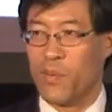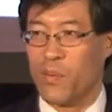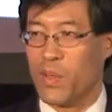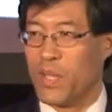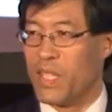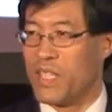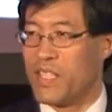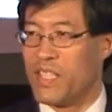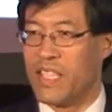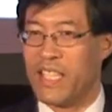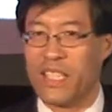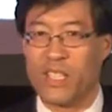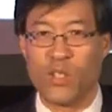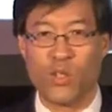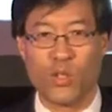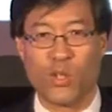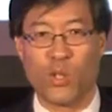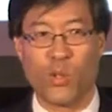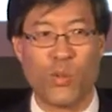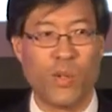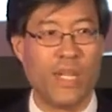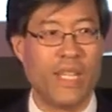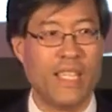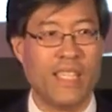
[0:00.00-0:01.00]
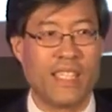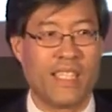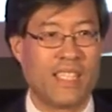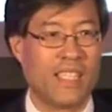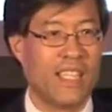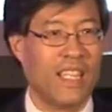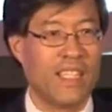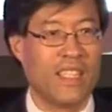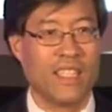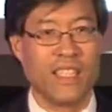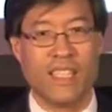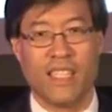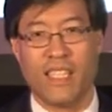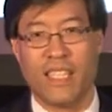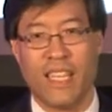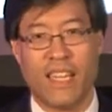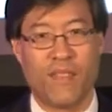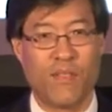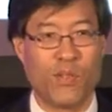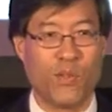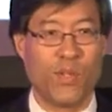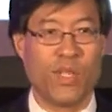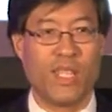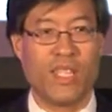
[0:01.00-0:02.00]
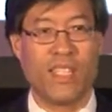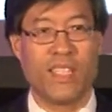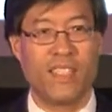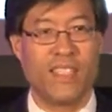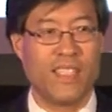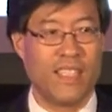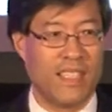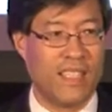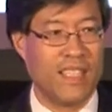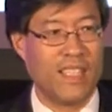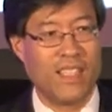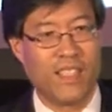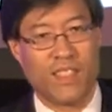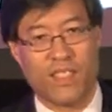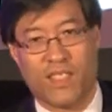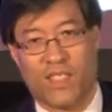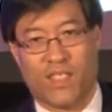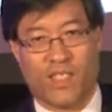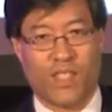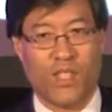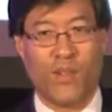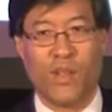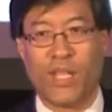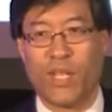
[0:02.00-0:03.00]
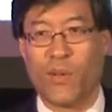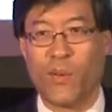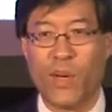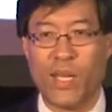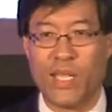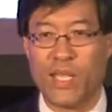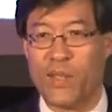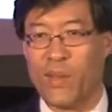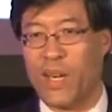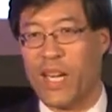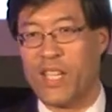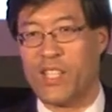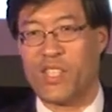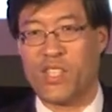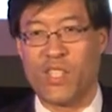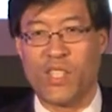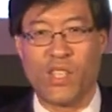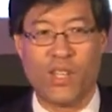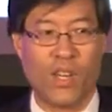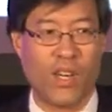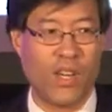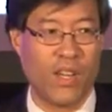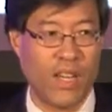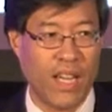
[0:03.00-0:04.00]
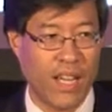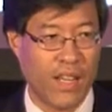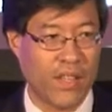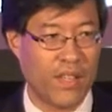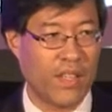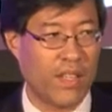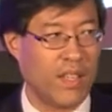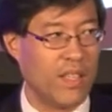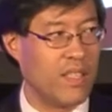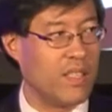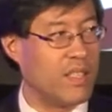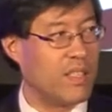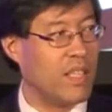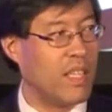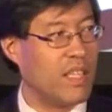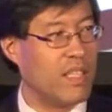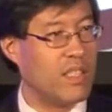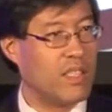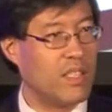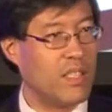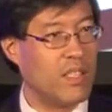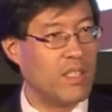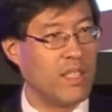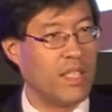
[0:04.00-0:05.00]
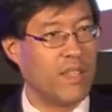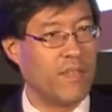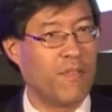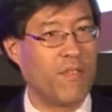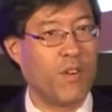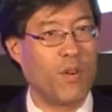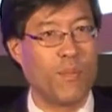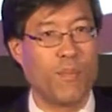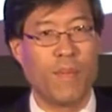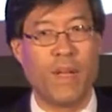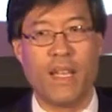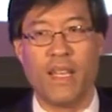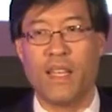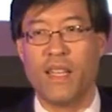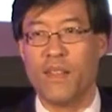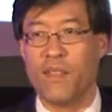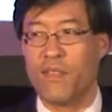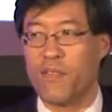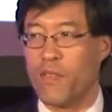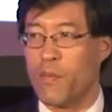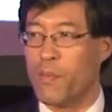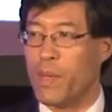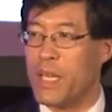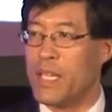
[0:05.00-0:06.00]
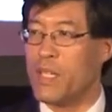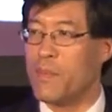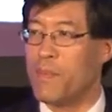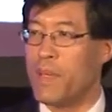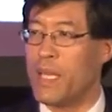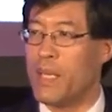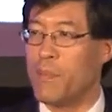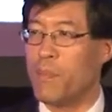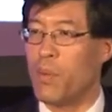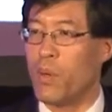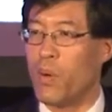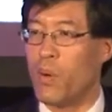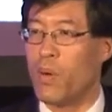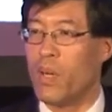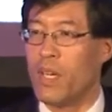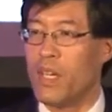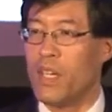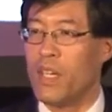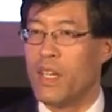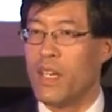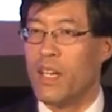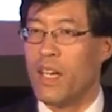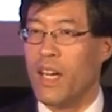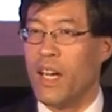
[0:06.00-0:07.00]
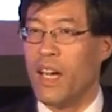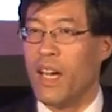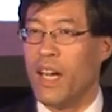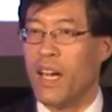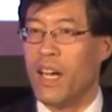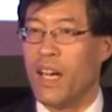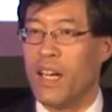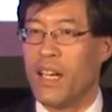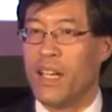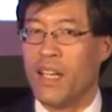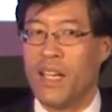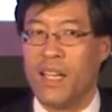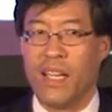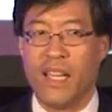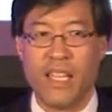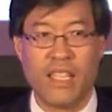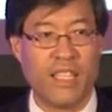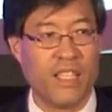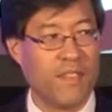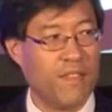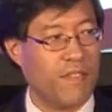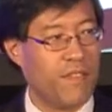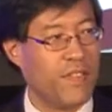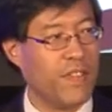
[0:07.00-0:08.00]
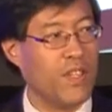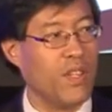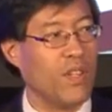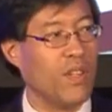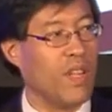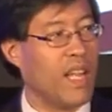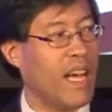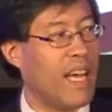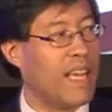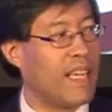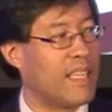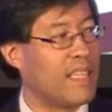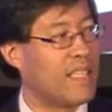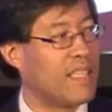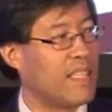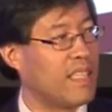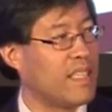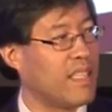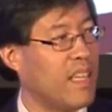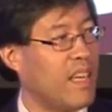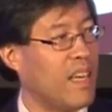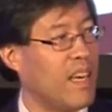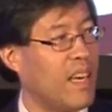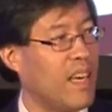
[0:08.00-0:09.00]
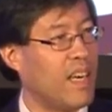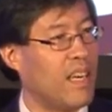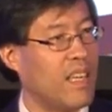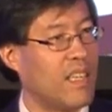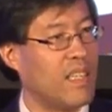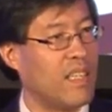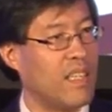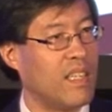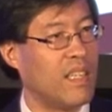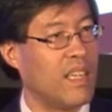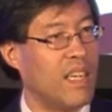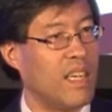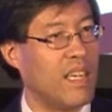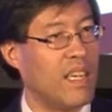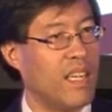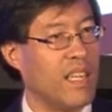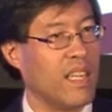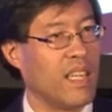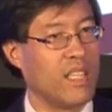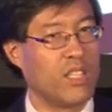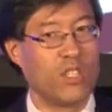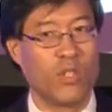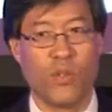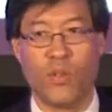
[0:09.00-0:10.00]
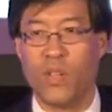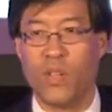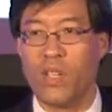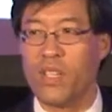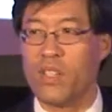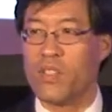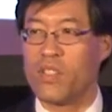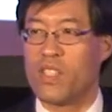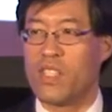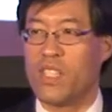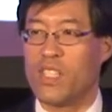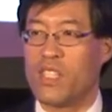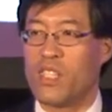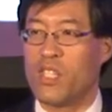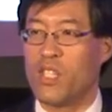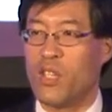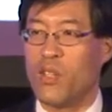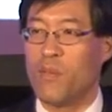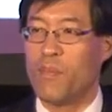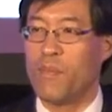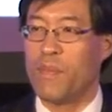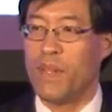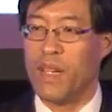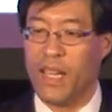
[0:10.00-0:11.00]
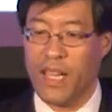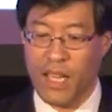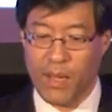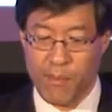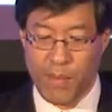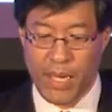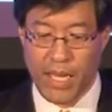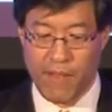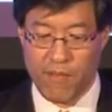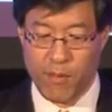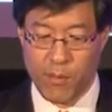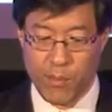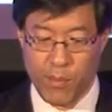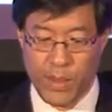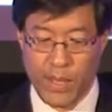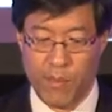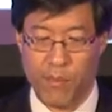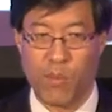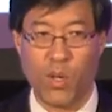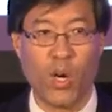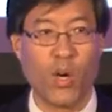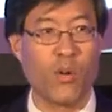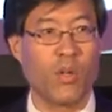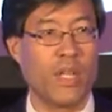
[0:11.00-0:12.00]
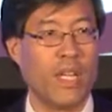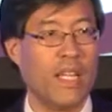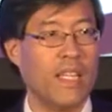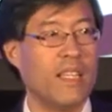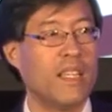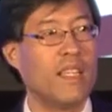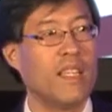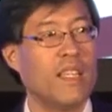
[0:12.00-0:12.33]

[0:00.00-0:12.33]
with a single tweet, suddenly everyone, they're just going one direction or another. And certainly for many people, it can feel like our electoral system may even be broken.